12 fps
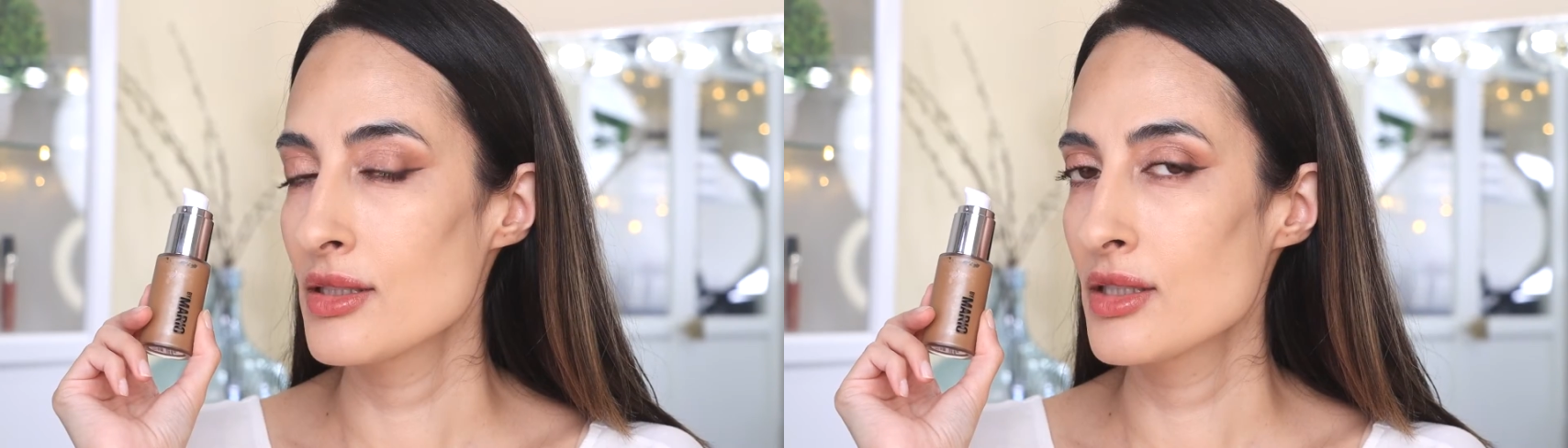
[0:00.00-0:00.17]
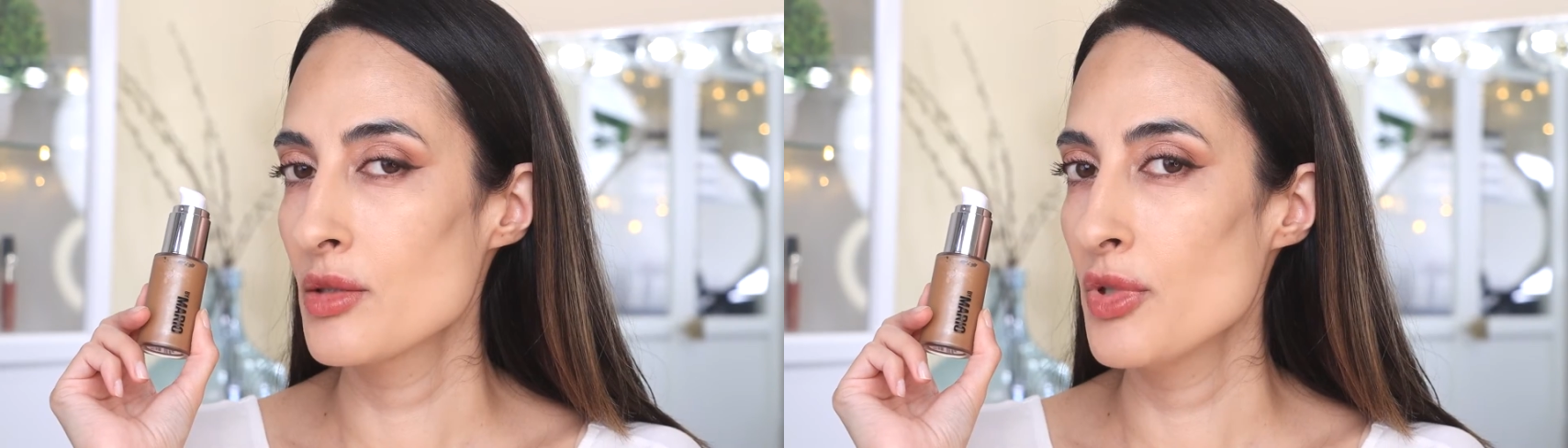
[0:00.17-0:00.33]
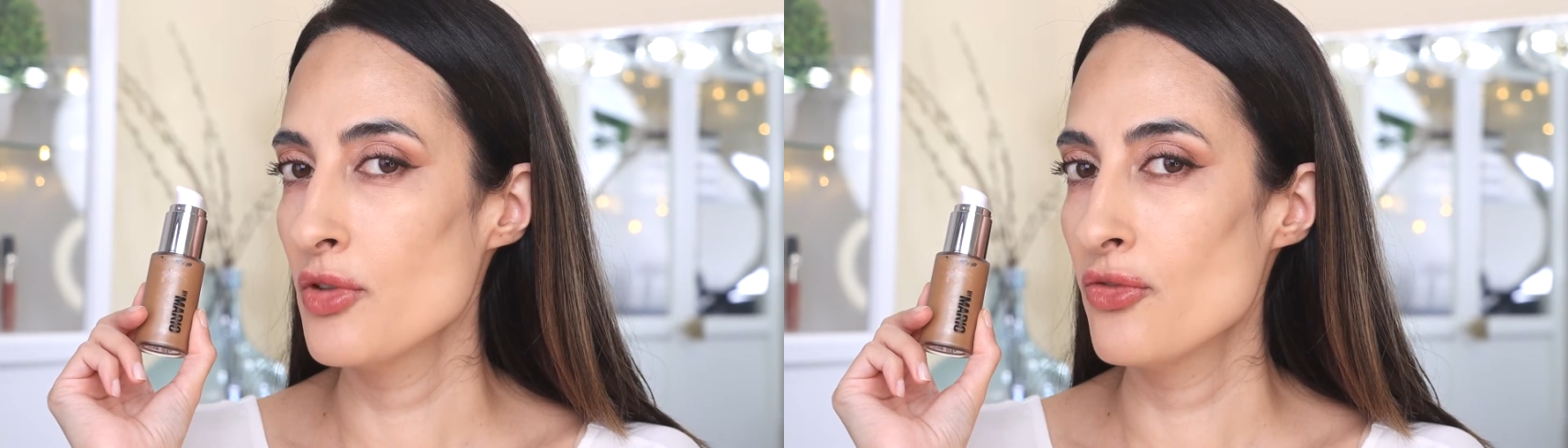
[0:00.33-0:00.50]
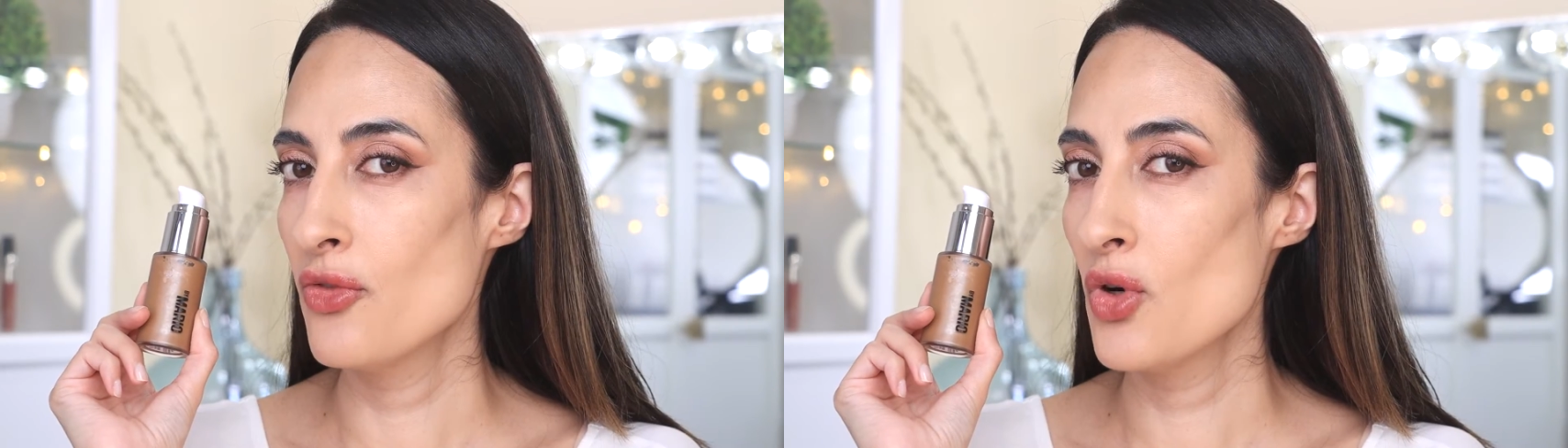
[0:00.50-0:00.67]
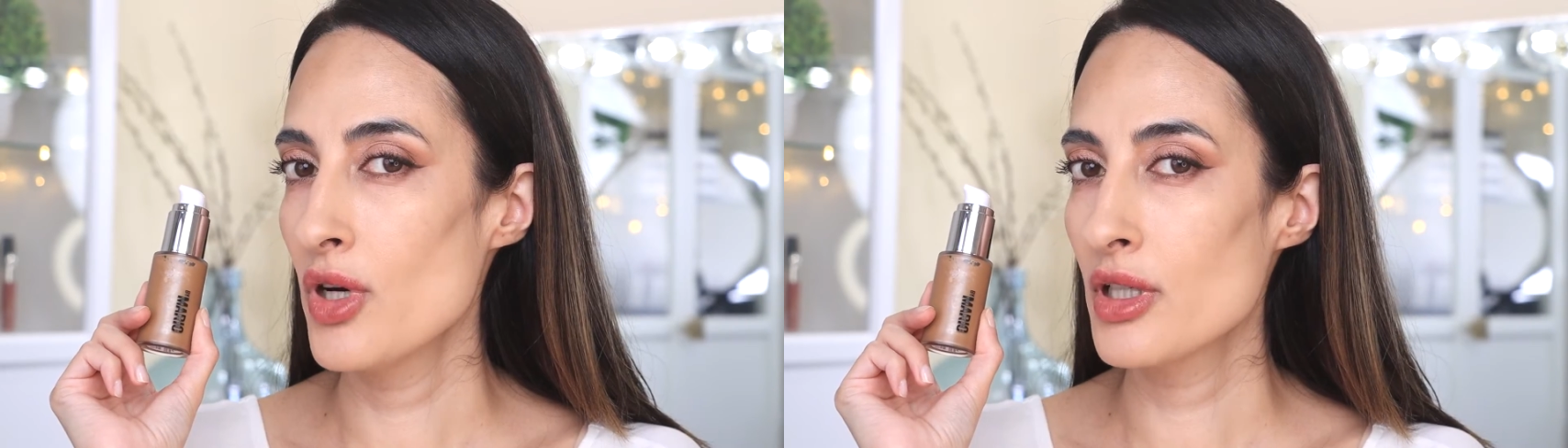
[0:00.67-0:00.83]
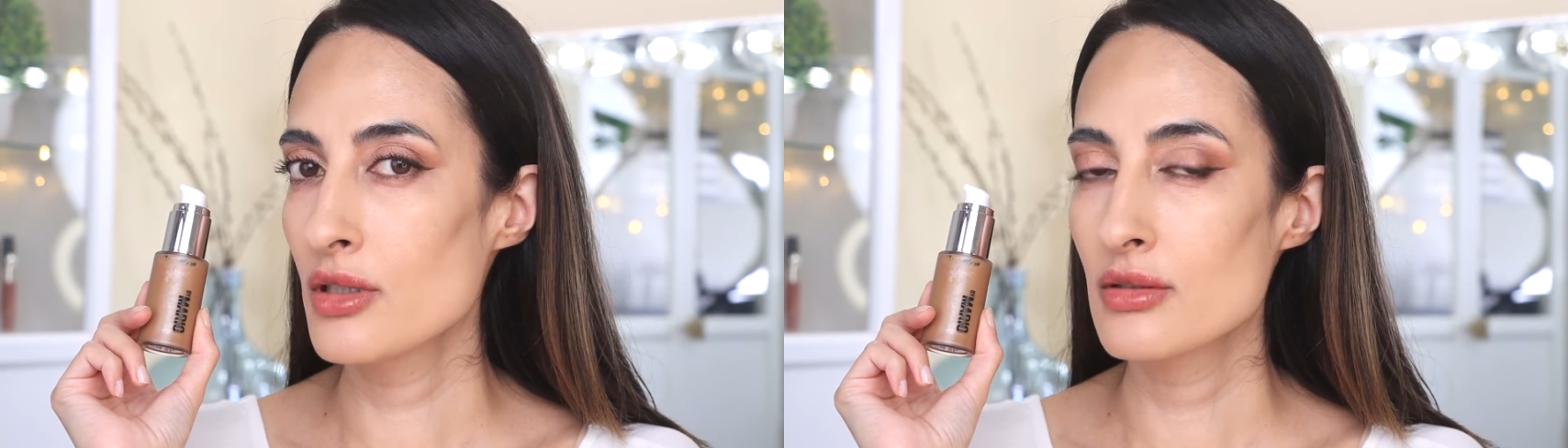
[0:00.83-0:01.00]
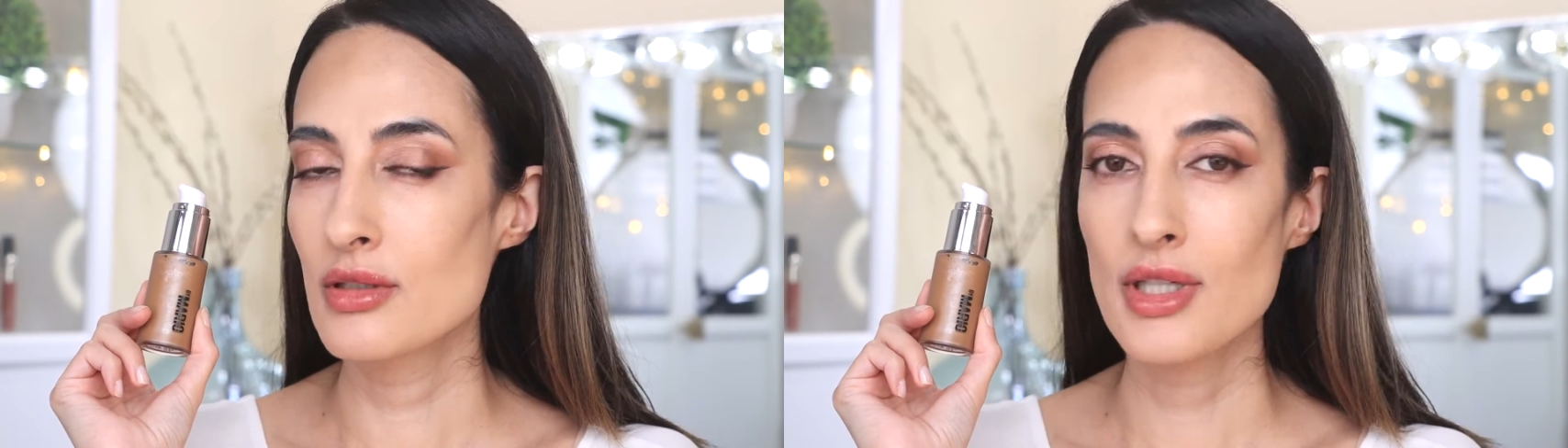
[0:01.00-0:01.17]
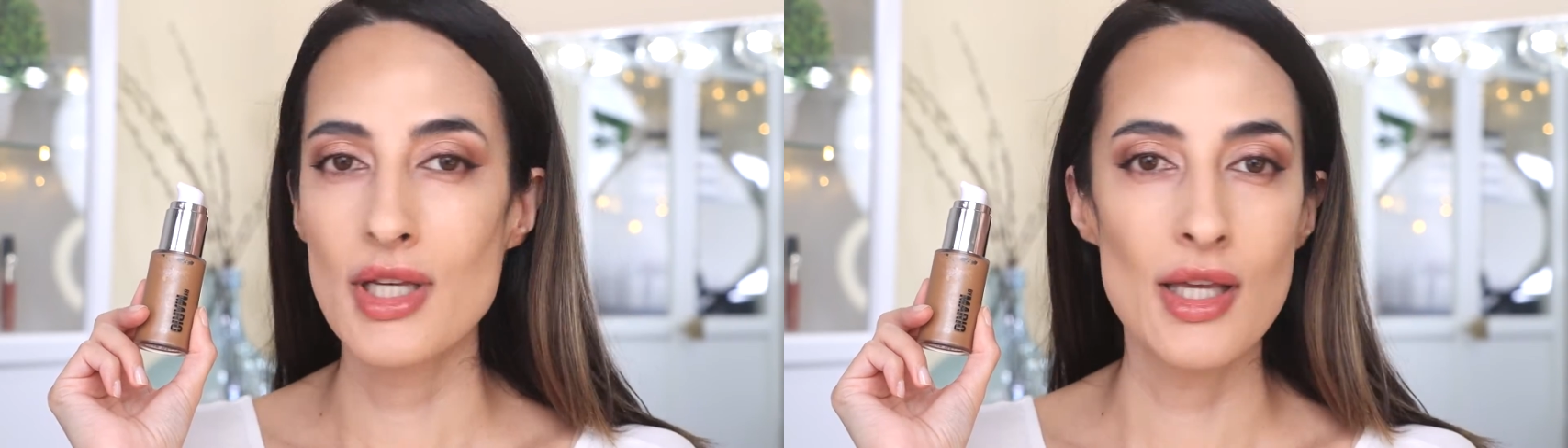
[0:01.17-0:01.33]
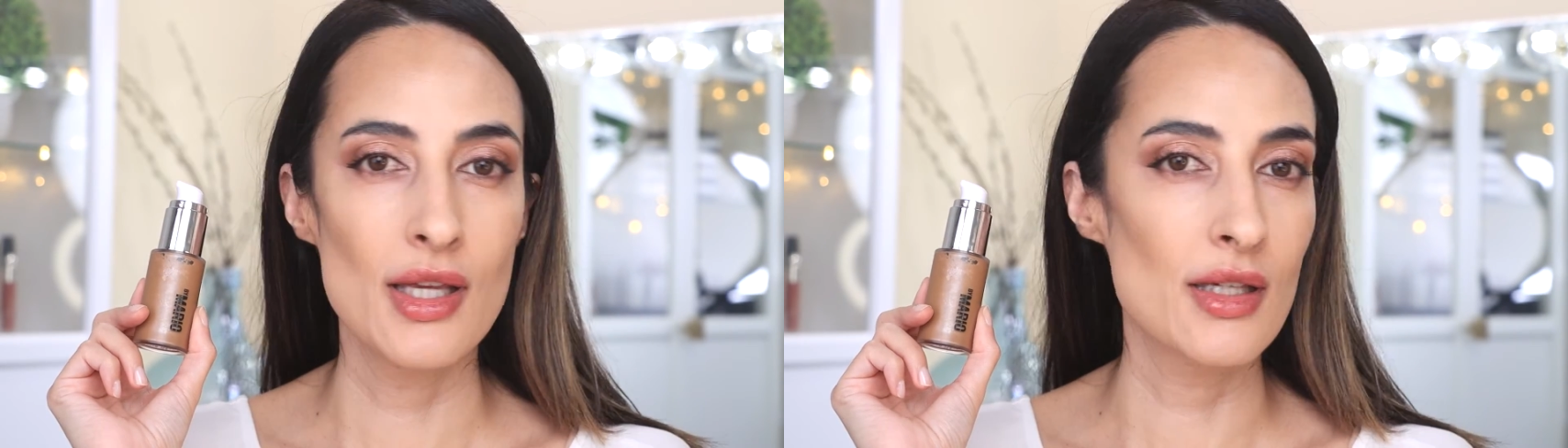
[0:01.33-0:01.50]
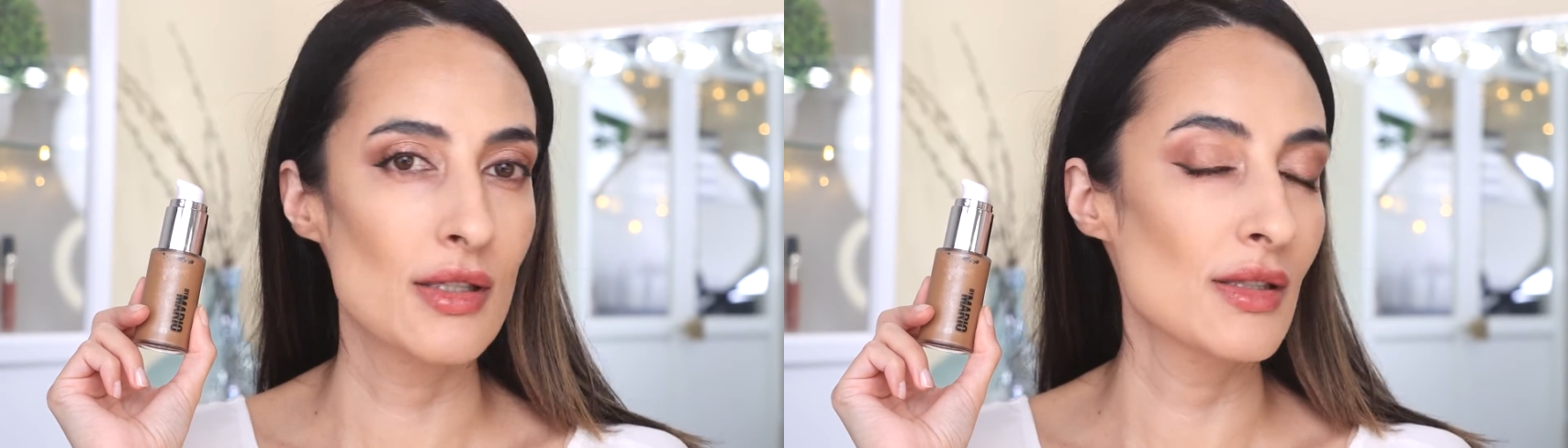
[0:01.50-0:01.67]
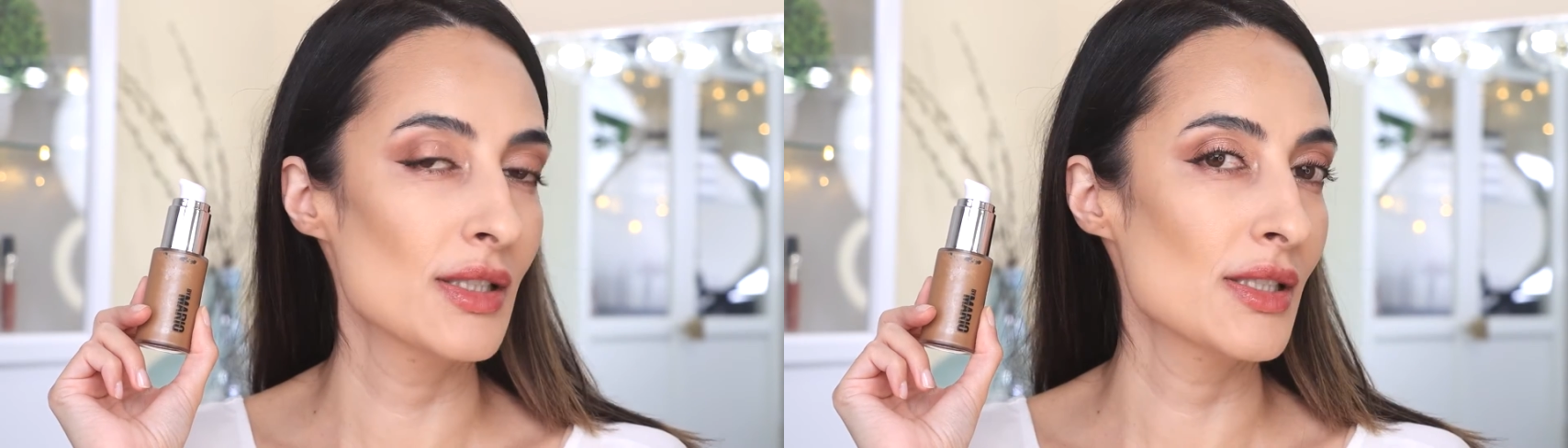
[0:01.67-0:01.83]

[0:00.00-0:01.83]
is the before and